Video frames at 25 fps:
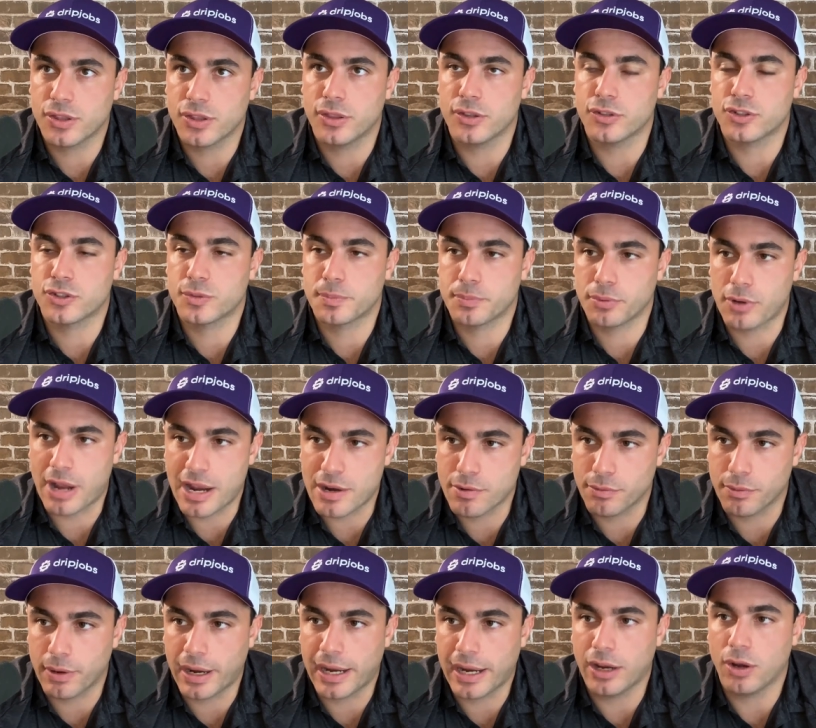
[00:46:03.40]
the
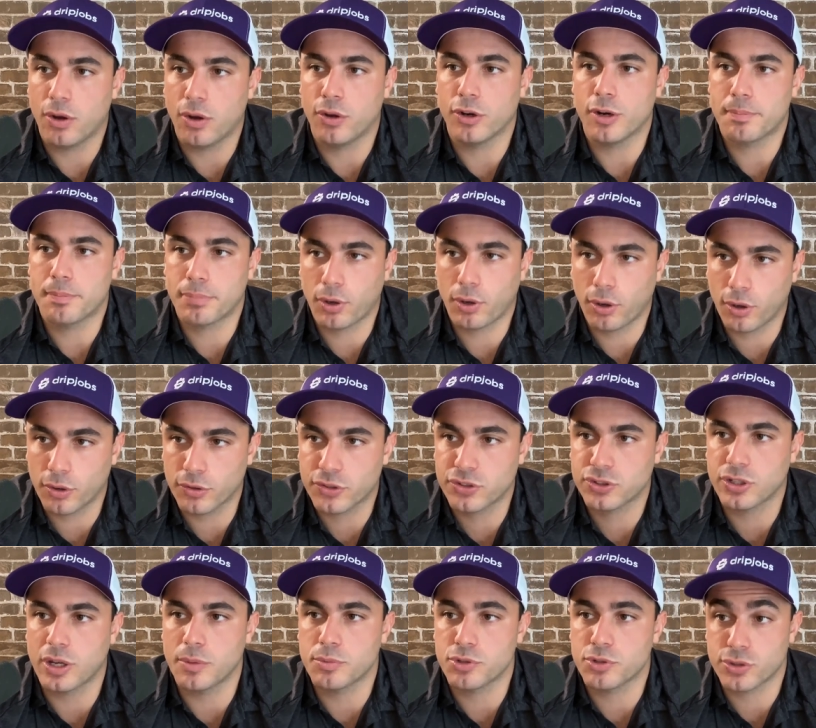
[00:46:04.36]
spread rate on a per
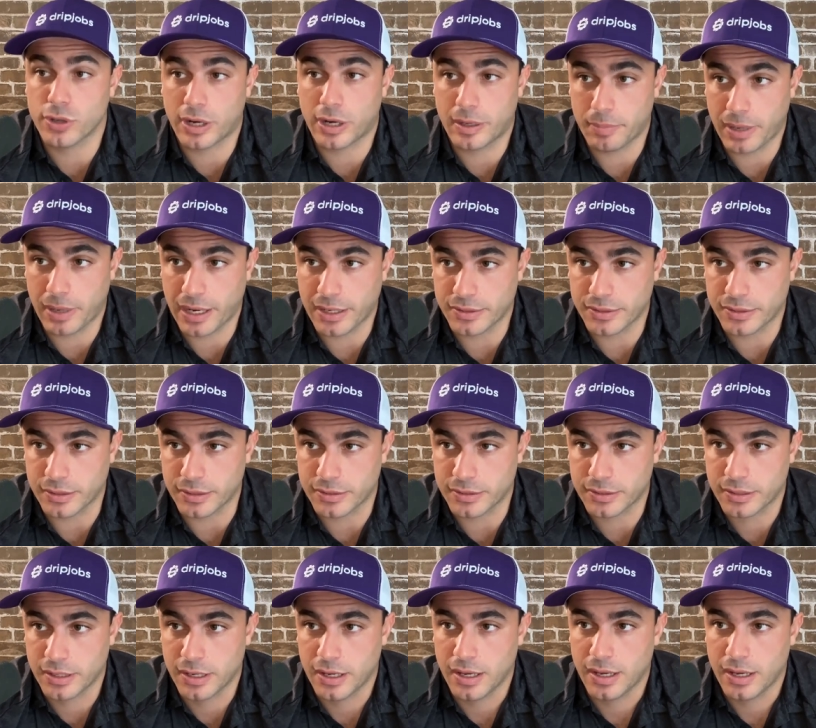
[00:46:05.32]
substrate
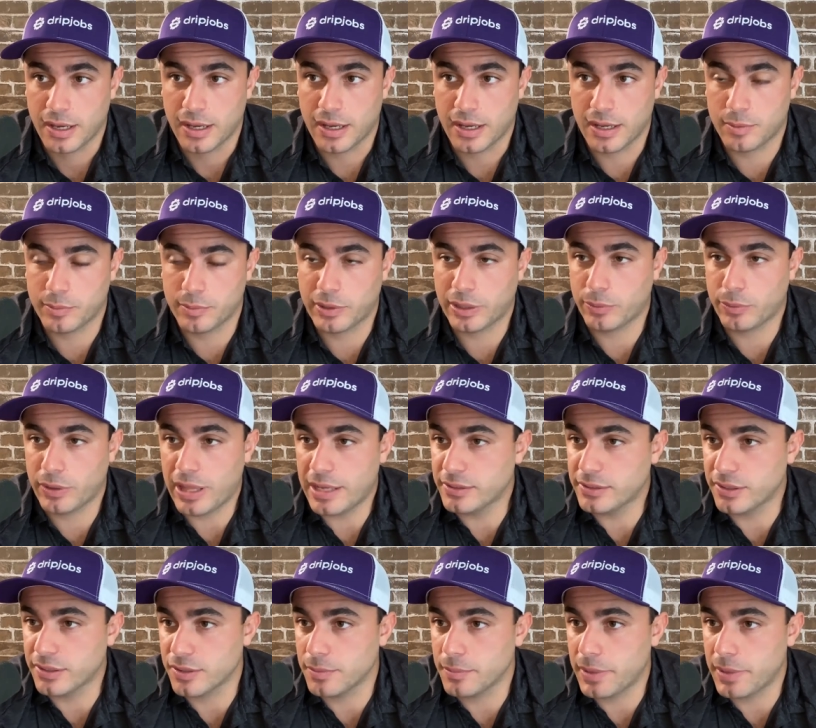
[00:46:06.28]
basis. And I'm like, well, that
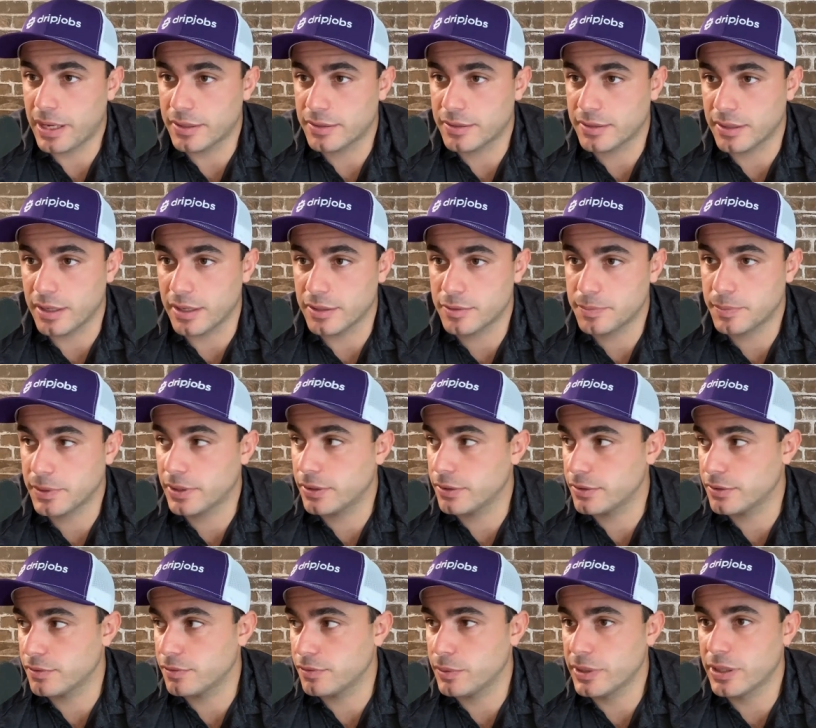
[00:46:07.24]
doesn't make sense
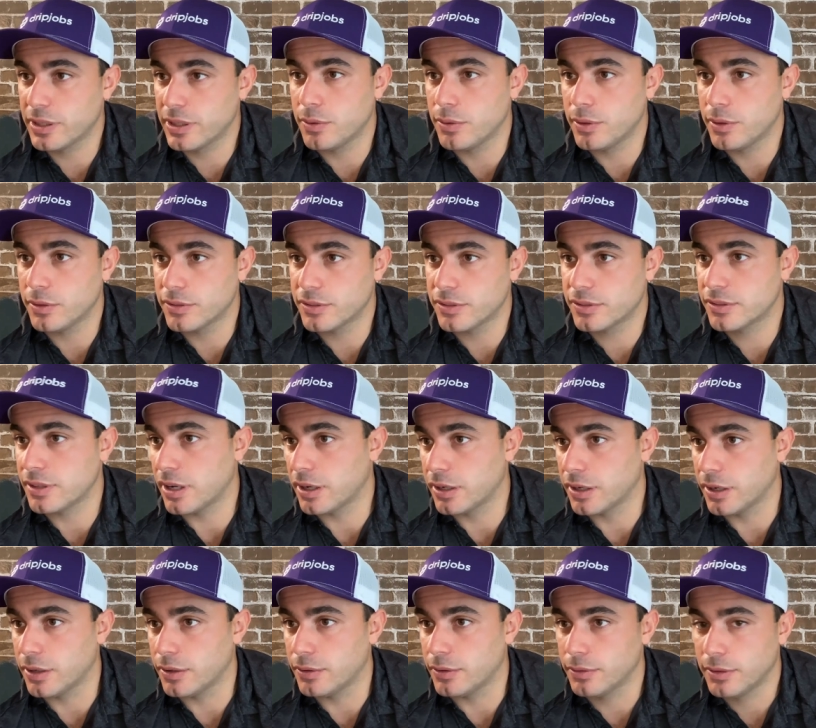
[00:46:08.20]
because if we go on
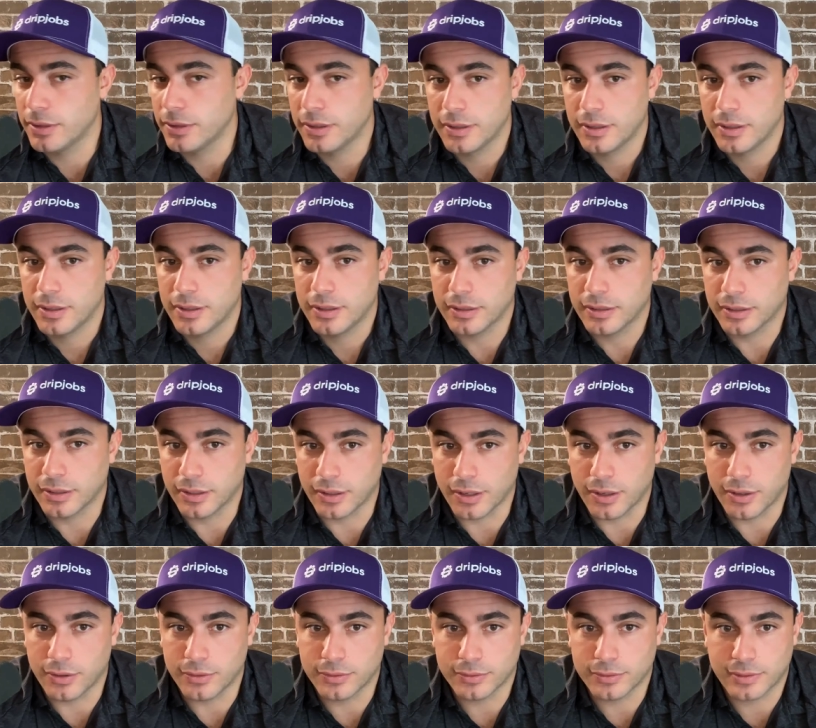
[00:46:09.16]
stucco, you
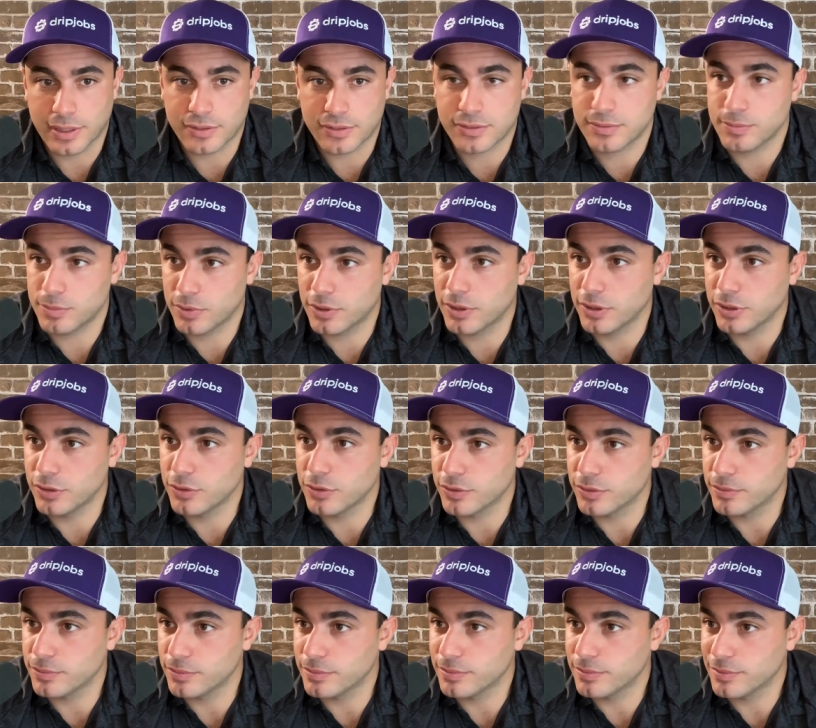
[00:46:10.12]
know, that's we're going to use
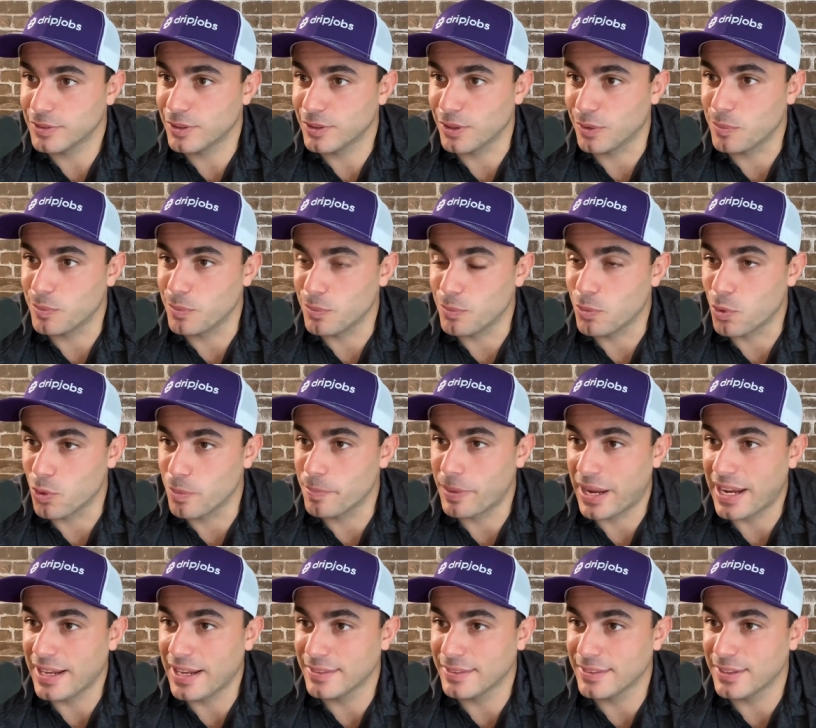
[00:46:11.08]
you know more
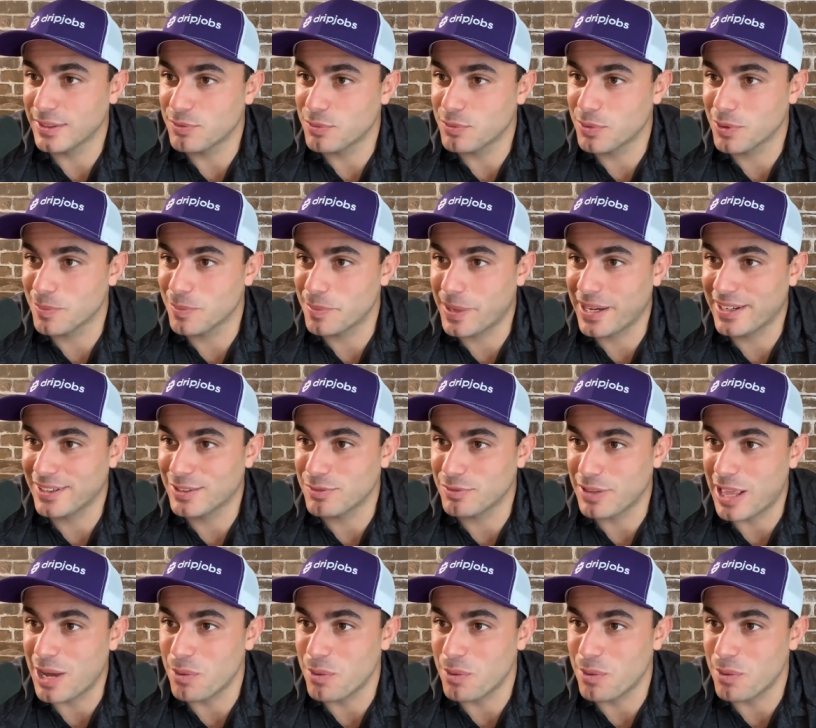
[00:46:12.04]
paint than if we were painting a flat